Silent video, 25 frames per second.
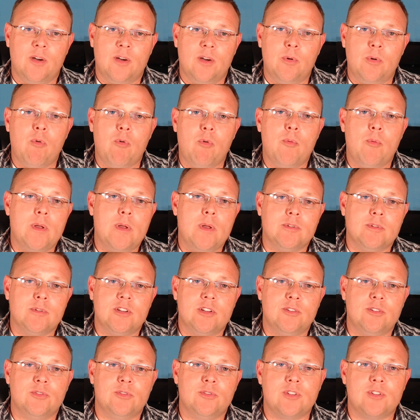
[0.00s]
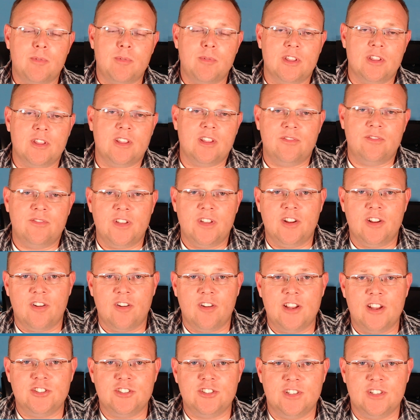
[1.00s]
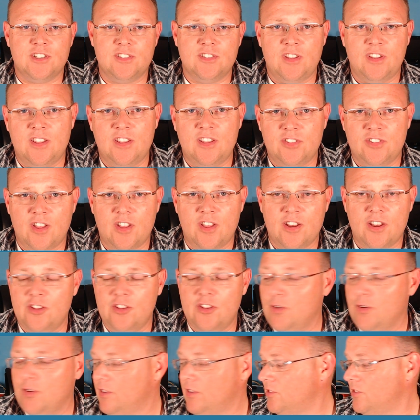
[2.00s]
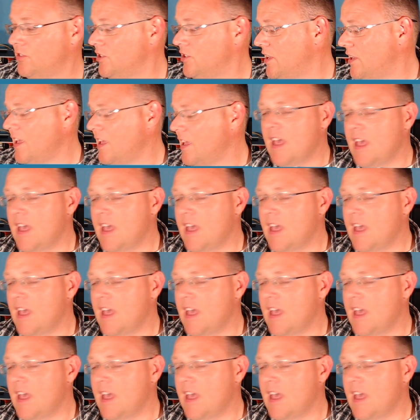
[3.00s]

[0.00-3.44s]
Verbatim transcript: we won't be able to do some of the configuration as easy on a USG